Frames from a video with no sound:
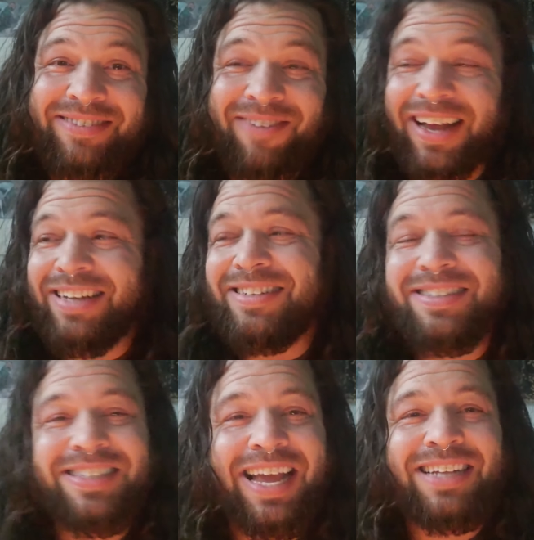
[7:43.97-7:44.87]
right?
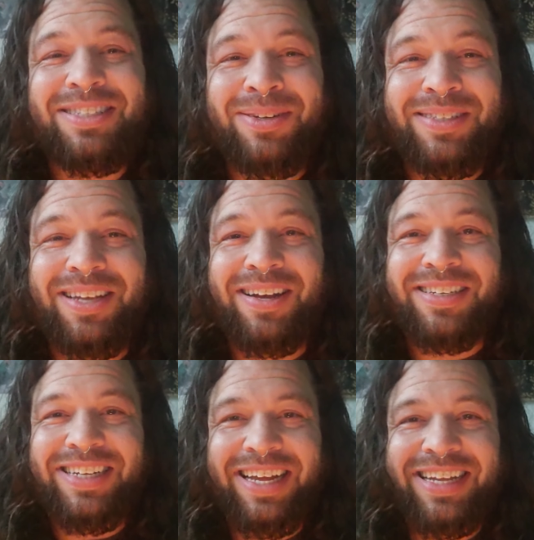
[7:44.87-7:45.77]
Dance to a song
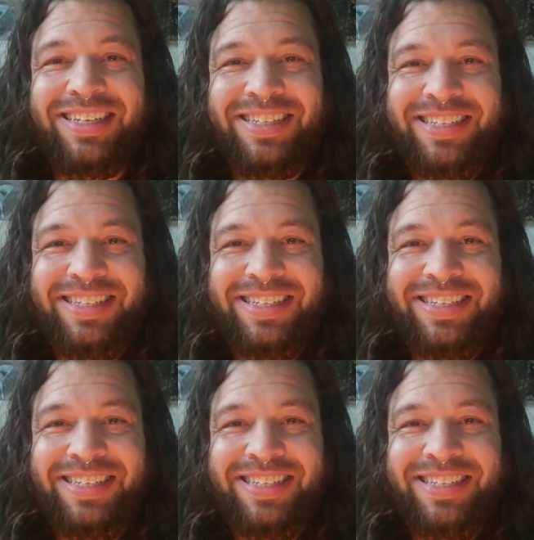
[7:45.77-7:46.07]
tonight.